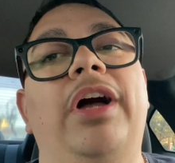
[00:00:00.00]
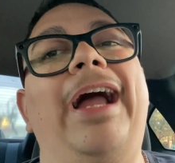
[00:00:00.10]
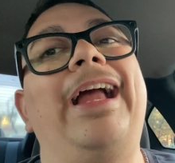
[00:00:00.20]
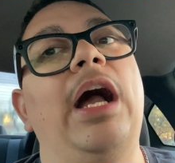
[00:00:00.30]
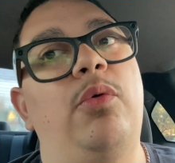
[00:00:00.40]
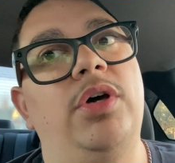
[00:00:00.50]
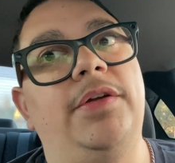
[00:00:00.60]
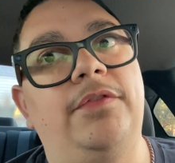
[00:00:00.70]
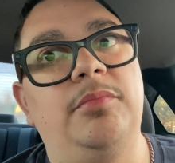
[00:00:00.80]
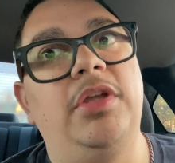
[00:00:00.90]
I got one
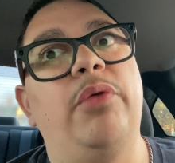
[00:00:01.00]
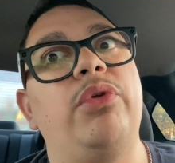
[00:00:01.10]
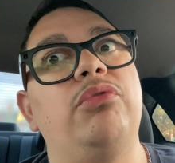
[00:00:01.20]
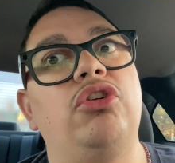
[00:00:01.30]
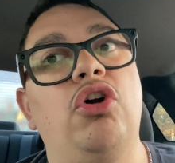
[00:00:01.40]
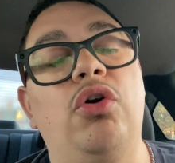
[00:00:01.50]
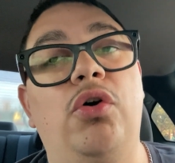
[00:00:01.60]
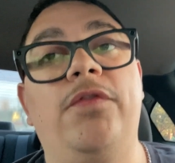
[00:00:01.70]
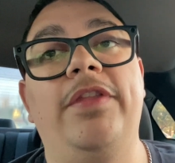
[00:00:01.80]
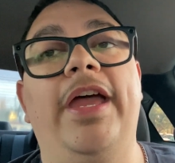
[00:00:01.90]
of them, and we will go
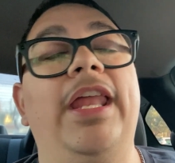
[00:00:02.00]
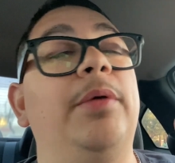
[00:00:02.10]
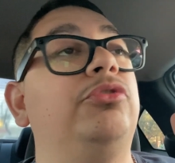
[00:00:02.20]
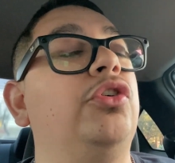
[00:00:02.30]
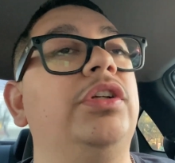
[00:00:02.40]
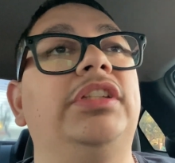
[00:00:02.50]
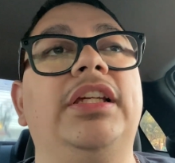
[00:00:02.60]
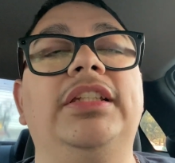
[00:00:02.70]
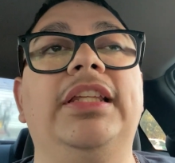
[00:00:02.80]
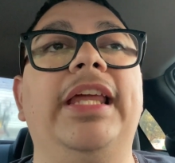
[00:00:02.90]
over that. And I'm so
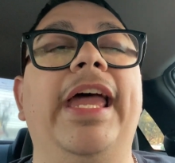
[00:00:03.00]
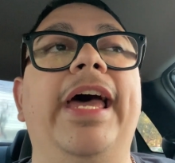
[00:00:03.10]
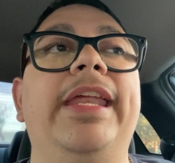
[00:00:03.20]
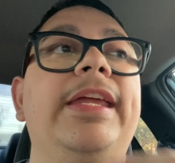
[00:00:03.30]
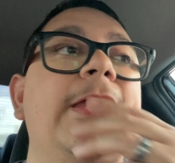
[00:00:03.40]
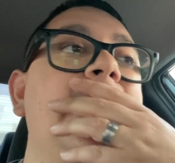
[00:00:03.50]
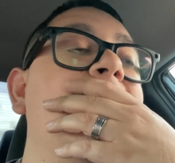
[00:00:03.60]
excited that they had it.